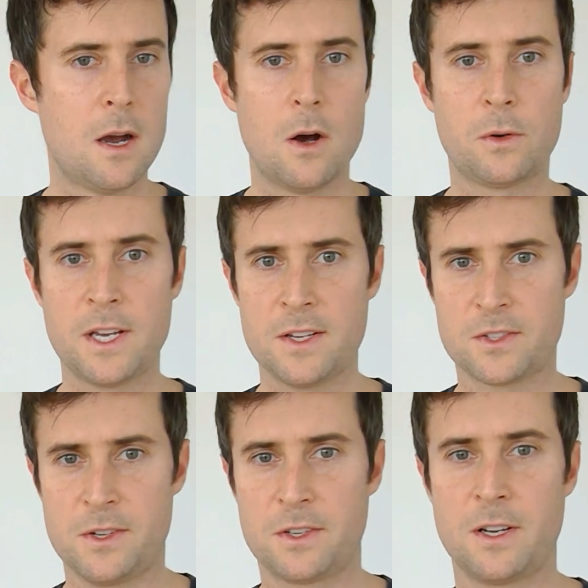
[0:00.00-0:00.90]
Okay,
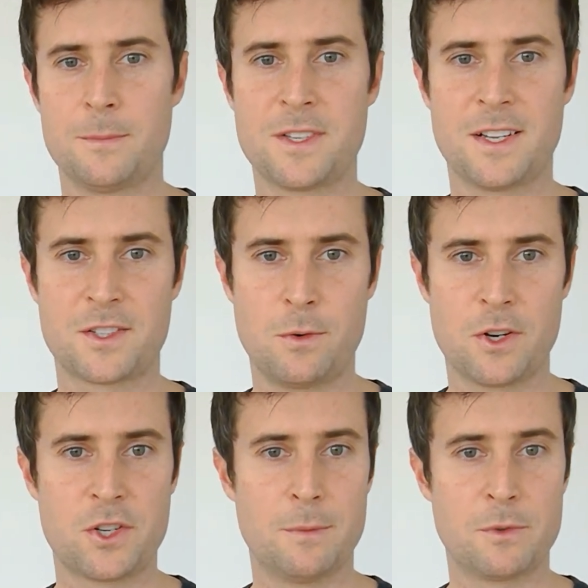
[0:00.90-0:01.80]
so here comes the next
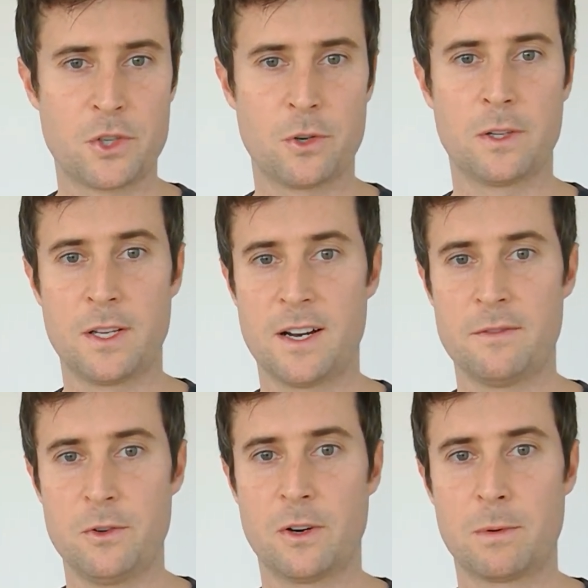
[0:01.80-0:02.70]
question I'm sure a lot of
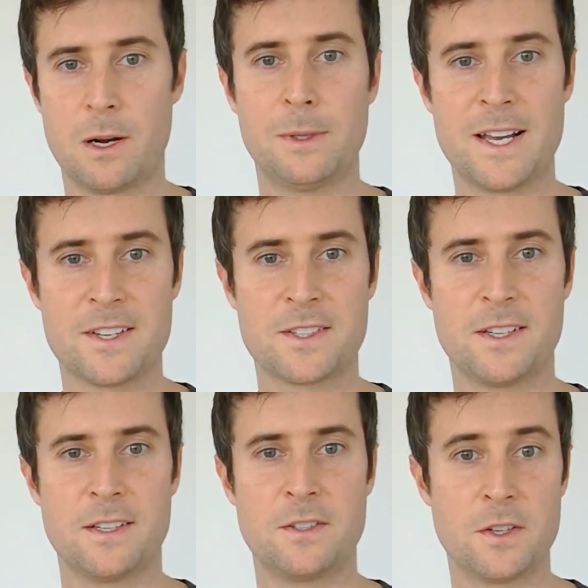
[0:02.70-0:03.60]
you are probably
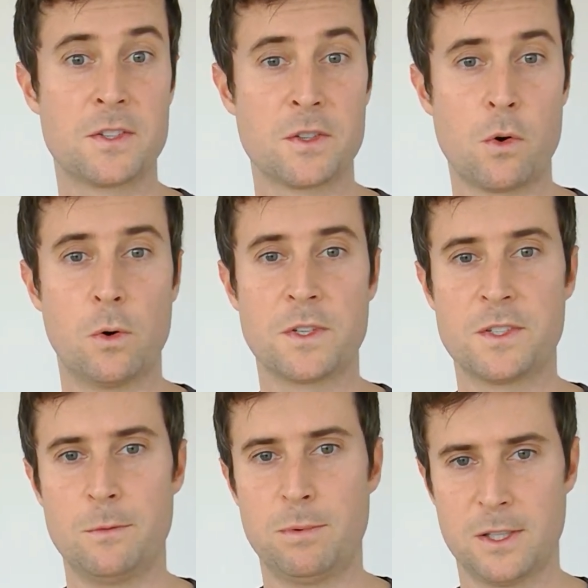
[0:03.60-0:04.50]
asking. Does this horn
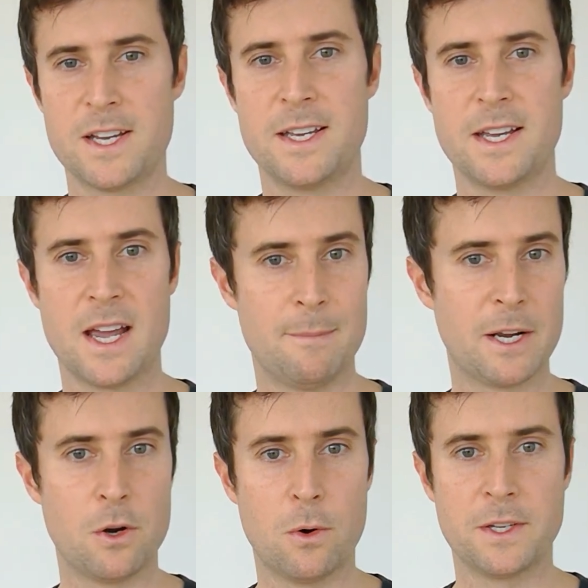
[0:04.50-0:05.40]
still play? Am I
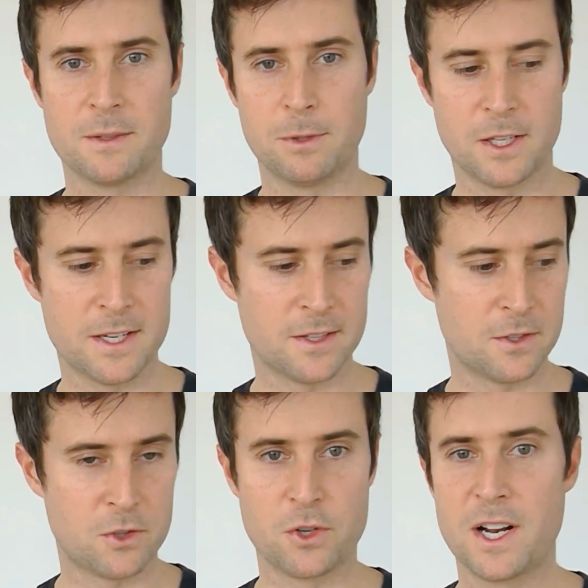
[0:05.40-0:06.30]
going to play it?
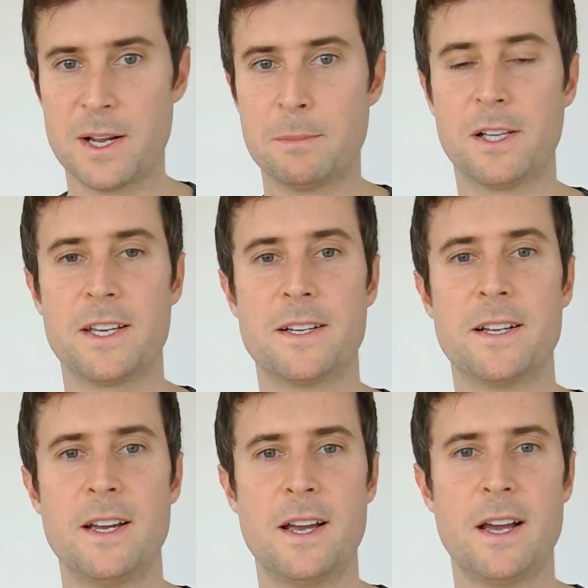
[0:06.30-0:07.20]
Should I play it?
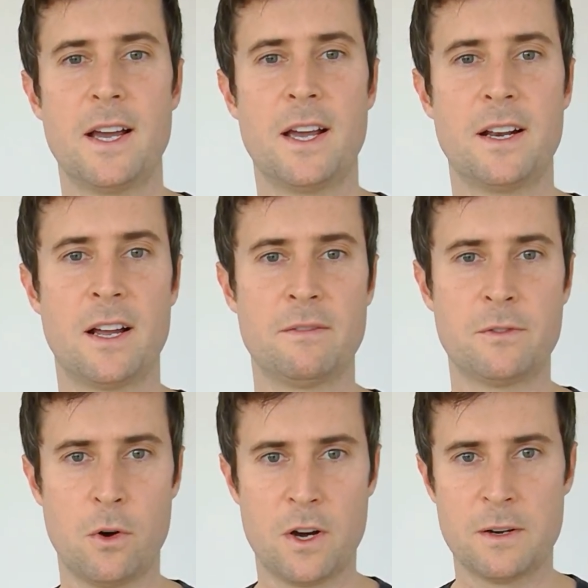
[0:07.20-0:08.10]
And I've
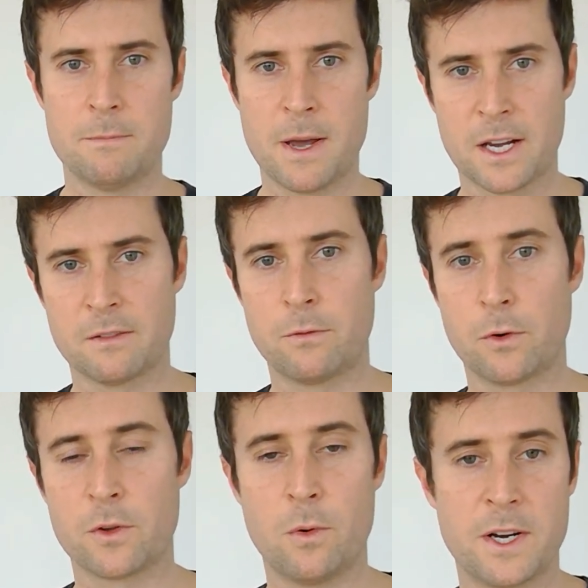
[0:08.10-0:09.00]
gone back and
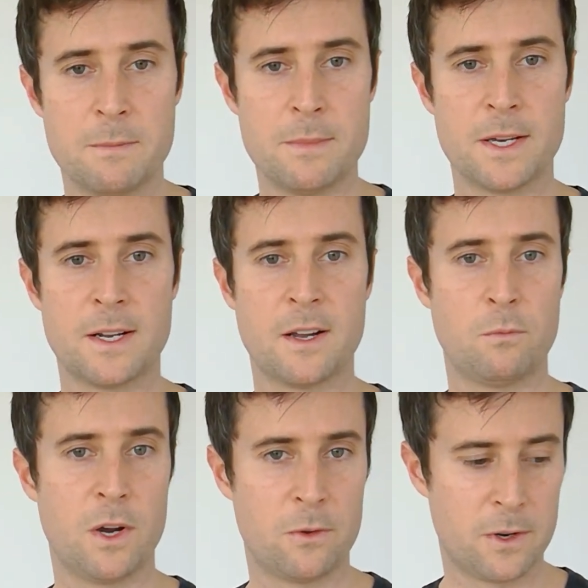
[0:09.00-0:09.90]
forth quite a bit on
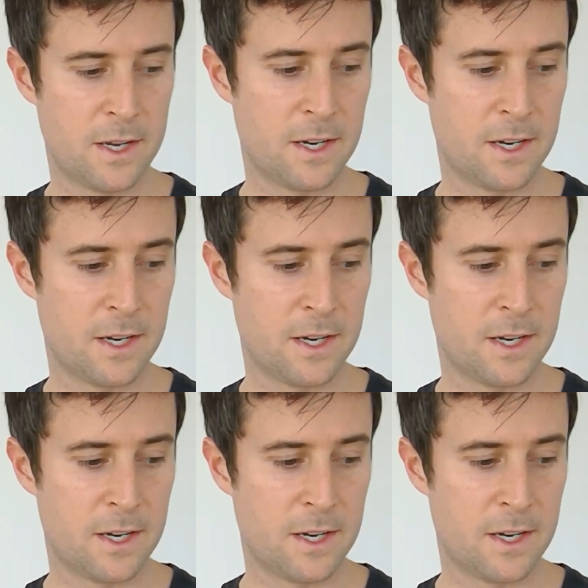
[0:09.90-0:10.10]
whether or not